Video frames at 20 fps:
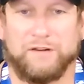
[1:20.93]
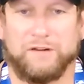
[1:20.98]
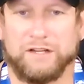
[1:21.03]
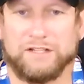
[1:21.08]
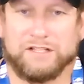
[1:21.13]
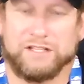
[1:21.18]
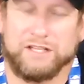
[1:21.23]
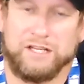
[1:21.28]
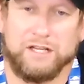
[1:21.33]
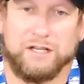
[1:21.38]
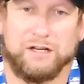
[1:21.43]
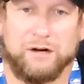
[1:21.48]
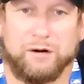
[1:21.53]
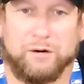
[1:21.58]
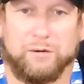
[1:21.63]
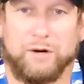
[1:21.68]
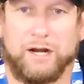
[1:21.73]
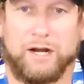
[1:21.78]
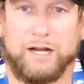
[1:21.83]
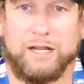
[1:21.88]
I see it
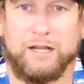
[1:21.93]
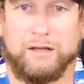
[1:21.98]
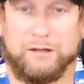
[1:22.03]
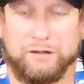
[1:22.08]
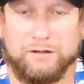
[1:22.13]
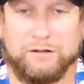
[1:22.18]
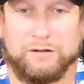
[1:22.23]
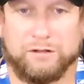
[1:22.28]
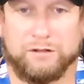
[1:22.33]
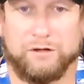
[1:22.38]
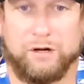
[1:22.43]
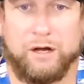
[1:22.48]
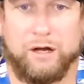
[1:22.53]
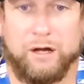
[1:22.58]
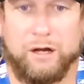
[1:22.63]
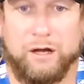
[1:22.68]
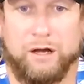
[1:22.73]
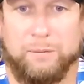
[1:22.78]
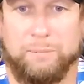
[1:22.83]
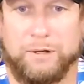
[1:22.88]
already
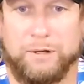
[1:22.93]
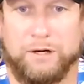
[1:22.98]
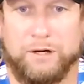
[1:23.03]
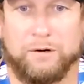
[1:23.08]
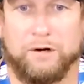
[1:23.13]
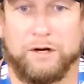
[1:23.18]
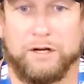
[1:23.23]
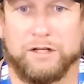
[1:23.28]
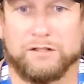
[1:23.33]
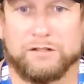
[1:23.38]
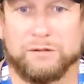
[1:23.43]
uh, appearing.